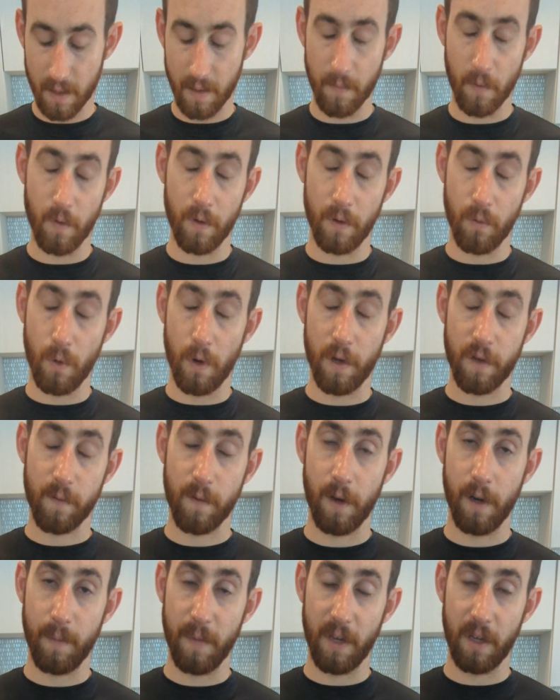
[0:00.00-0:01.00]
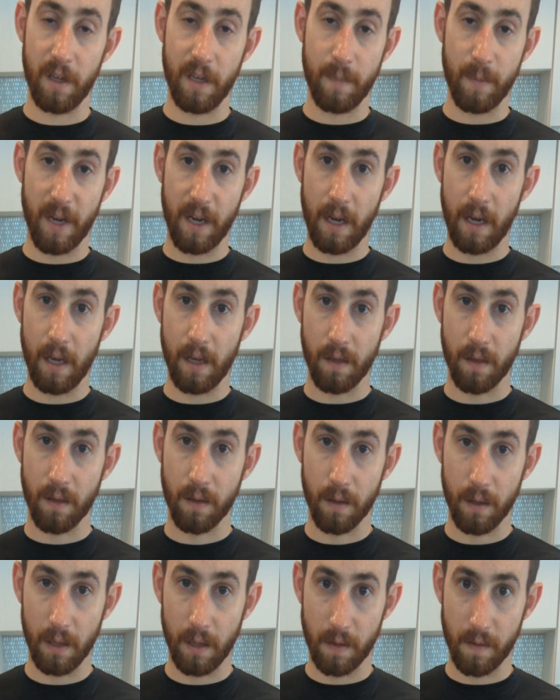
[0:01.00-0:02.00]
I'm going to clean my hands,
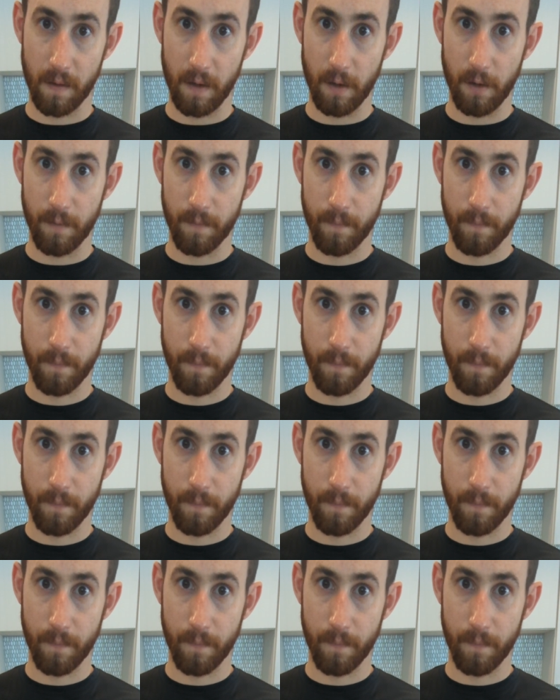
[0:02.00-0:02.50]
get sterile.